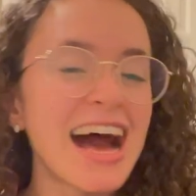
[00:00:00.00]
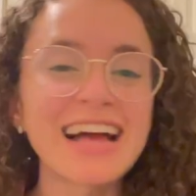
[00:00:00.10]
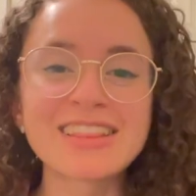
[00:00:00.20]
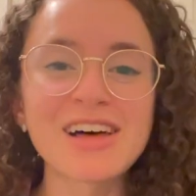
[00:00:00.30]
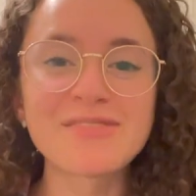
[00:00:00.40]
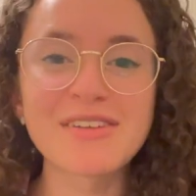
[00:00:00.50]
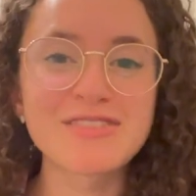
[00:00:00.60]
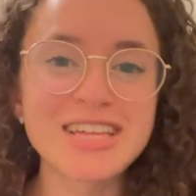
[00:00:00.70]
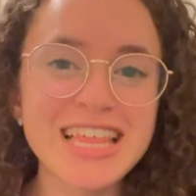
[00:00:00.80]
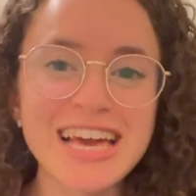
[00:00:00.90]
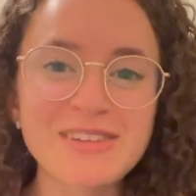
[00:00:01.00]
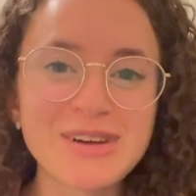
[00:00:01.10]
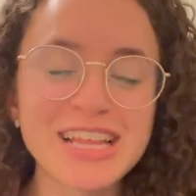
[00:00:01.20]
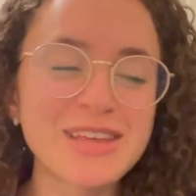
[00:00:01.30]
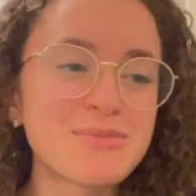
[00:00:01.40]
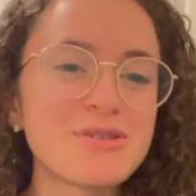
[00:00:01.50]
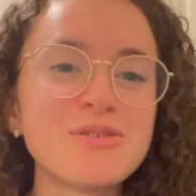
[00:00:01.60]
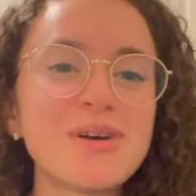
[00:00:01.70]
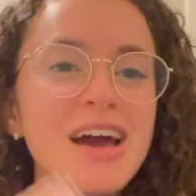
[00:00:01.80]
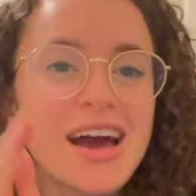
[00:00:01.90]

I love everything Winnie the Pooh.